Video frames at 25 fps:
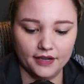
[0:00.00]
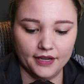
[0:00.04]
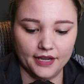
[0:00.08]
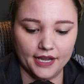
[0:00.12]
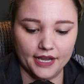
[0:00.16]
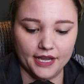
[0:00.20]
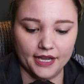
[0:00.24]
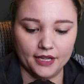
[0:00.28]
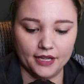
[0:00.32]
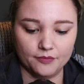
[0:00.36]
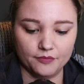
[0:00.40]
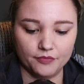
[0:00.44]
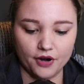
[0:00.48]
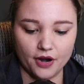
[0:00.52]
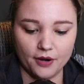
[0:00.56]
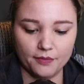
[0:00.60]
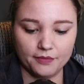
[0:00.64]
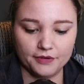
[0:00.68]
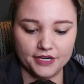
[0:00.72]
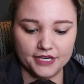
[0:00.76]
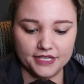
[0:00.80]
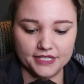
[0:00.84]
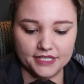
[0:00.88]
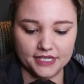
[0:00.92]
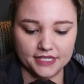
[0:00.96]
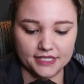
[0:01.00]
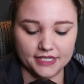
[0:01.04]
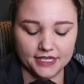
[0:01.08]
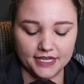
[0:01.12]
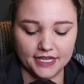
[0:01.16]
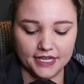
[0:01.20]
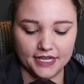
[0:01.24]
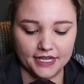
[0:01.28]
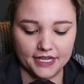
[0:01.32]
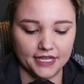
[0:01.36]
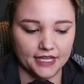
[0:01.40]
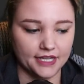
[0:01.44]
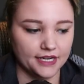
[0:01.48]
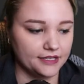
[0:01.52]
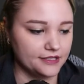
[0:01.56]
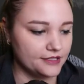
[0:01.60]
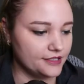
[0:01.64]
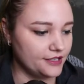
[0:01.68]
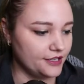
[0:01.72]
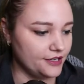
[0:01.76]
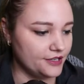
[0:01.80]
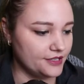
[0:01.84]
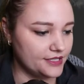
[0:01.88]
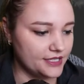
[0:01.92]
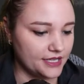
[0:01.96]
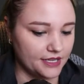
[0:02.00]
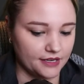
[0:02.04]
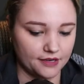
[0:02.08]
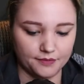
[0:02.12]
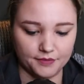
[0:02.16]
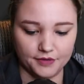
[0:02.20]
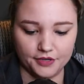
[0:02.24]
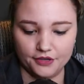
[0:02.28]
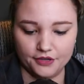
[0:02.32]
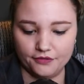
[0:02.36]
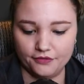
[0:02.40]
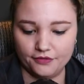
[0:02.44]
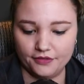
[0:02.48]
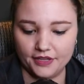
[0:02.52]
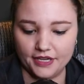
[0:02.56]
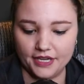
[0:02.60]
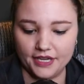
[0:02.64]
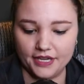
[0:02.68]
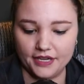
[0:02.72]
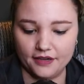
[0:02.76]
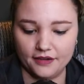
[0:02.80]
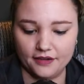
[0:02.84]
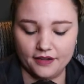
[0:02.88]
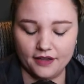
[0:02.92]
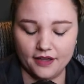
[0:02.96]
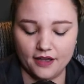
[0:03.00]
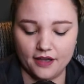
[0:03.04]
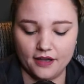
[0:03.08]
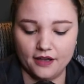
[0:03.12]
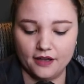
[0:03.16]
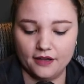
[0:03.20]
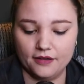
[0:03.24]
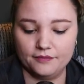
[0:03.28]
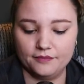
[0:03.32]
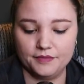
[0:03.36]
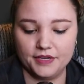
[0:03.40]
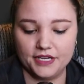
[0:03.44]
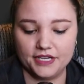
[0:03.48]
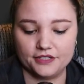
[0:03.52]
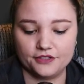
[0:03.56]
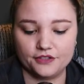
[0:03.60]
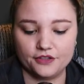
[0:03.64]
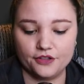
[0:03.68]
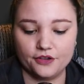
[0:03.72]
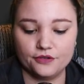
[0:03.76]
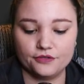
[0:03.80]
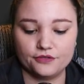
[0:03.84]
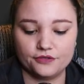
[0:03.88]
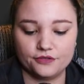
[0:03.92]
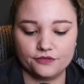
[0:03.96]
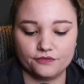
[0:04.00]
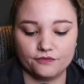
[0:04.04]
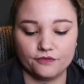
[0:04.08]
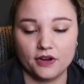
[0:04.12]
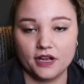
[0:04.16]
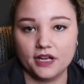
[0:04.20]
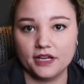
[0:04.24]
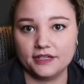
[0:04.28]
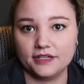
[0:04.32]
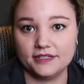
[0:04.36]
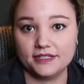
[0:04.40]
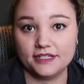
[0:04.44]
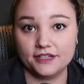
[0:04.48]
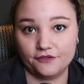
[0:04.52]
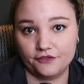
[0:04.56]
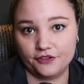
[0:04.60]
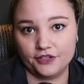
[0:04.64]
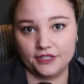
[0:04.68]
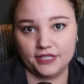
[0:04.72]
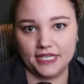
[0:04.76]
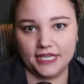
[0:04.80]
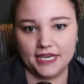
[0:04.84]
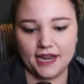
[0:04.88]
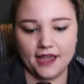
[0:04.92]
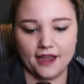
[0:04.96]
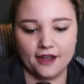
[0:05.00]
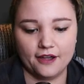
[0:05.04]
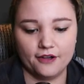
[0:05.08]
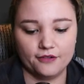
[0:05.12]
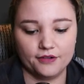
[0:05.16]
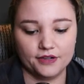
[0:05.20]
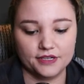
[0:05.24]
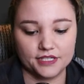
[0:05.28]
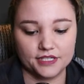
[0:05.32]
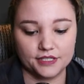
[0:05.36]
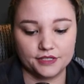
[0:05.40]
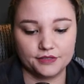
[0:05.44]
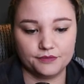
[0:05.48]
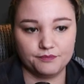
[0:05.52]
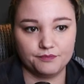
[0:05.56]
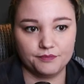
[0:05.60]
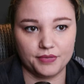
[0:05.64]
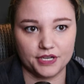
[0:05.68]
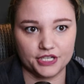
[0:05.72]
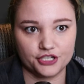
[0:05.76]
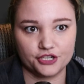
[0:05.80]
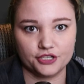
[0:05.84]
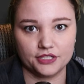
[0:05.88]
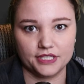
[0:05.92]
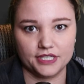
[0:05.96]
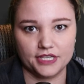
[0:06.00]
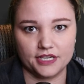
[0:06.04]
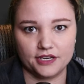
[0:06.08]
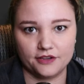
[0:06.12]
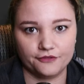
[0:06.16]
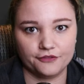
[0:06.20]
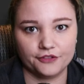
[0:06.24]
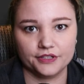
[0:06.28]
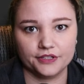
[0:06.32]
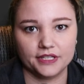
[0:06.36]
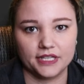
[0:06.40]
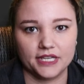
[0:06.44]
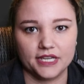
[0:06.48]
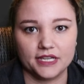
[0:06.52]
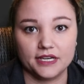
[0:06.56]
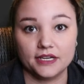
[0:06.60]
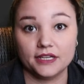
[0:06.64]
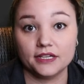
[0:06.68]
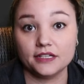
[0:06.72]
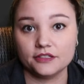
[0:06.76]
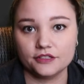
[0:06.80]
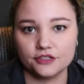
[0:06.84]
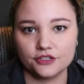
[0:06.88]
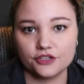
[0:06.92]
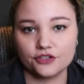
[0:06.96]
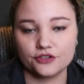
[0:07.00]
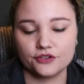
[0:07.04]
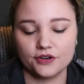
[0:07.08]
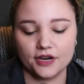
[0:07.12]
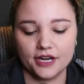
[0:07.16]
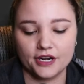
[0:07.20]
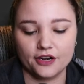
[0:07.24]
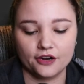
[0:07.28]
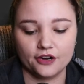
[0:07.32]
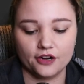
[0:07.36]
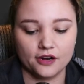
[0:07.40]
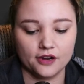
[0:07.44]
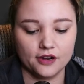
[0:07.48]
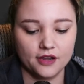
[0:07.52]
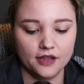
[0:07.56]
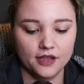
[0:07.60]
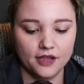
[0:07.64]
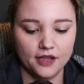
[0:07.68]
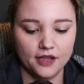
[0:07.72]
And properties doesn't kick in until you set up a new thing, because those run differently now, especially differently in Illustrator.